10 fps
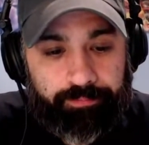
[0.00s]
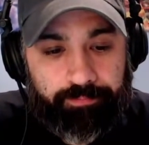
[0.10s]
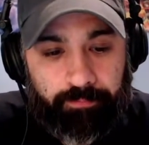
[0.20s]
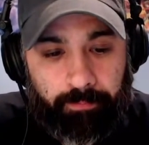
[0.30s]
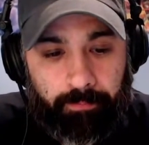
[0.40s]

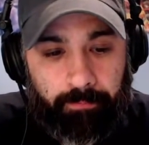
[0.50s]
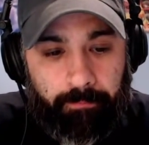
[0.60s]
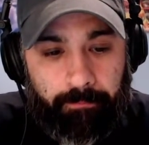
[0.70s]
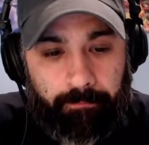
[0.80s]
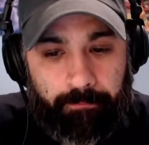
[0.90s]

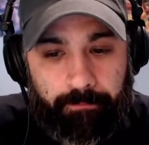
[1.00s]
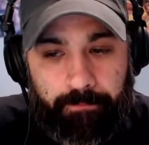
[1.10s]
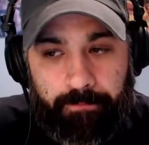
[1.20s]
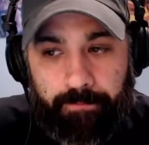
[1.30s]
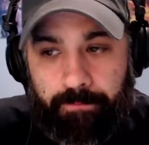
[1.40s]

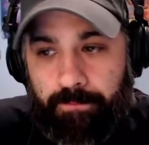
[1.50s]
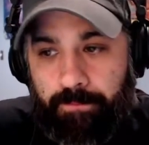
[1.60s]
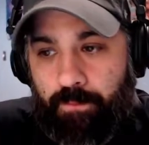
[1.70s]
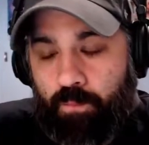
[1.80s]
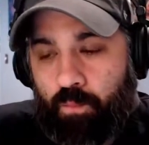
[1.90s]

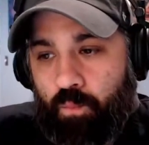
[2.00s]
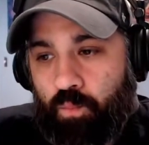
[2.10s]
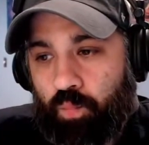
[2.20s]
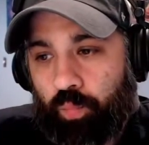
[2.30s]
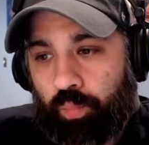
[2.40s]

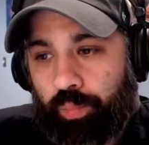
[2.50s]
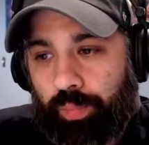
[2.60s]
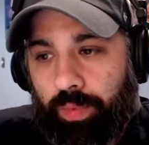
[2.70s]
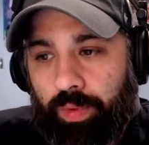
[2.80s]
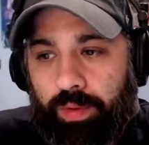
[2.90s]

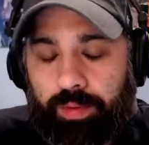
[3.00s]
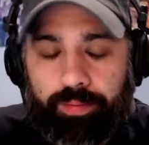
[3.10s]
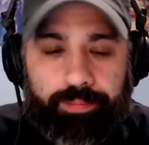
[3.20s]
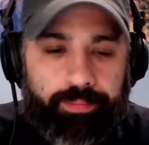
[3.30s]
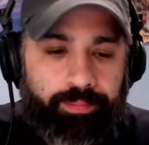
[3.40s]

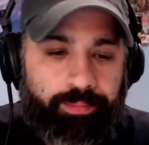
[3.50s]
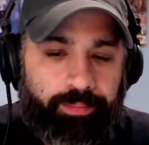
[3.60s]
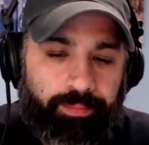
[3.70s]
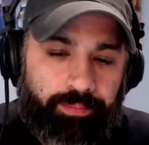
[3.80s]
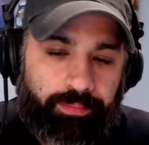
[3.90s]

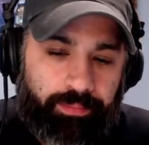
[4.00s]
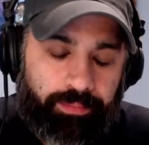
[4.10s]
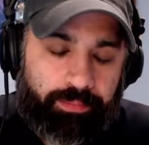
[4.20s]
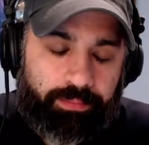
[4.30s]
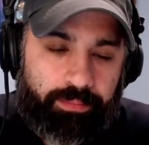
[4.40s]

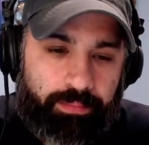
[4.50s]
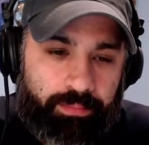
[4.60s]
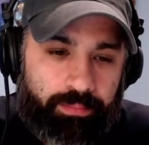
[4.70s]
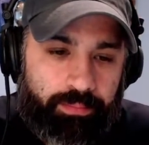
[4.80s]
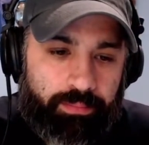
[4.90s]

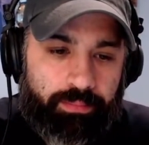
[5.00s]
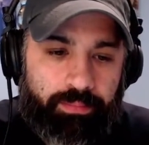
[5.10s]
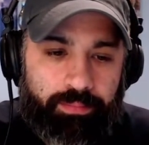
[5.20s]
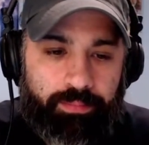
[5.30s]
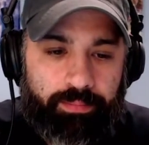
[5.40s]

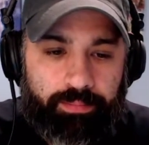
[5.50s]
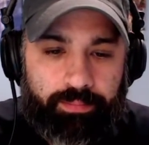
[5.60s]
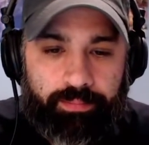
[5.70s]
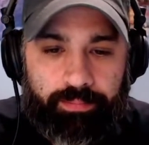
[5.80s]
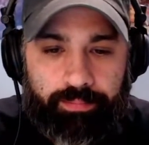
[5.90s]

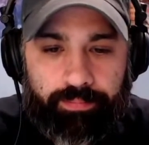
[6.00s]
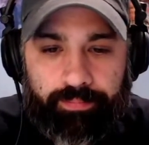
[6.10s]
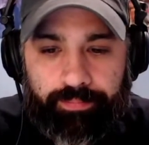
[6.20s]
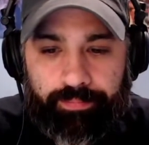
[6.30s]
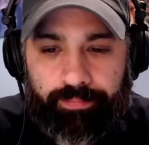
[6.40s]
[no speech]